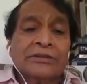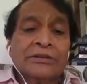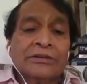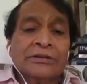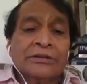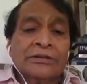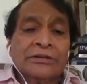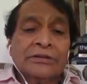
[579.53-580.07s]

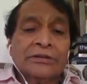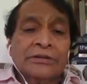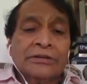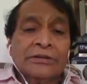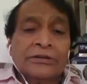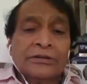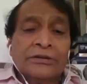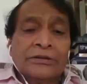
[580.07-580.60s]

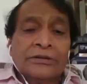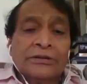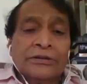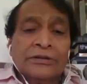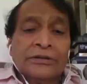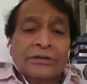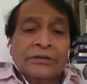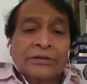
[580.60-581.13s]

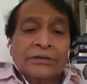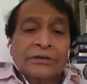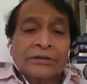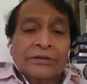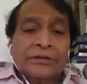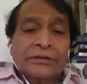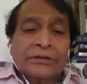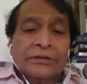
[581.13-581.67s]

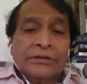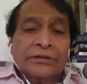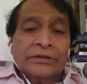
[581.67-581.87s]
(silence)